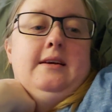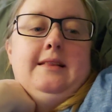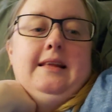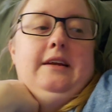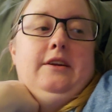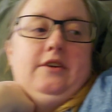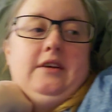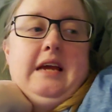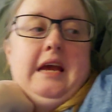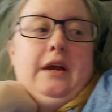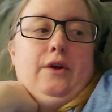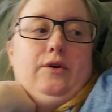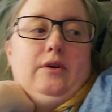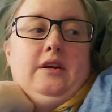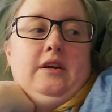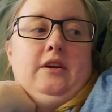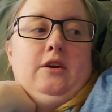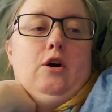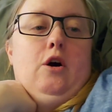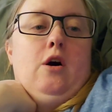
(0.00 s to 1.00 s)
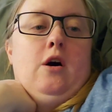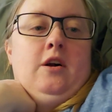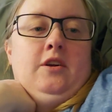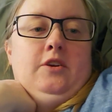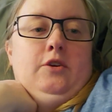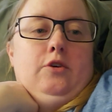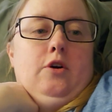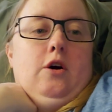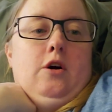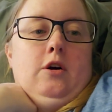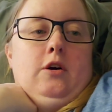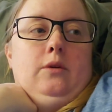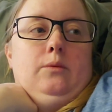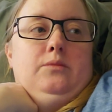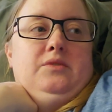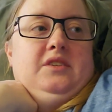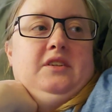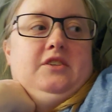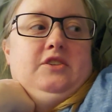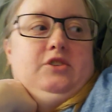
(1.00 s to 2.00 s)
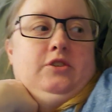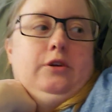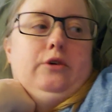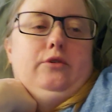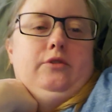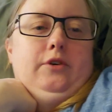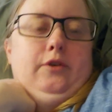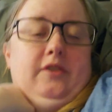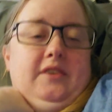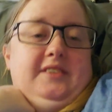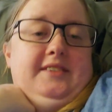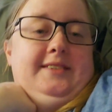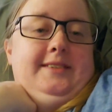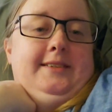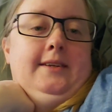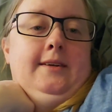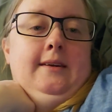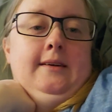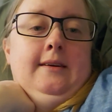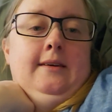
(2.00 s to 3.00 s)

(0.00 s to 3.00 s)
that you're carrying on your arms and shoulders.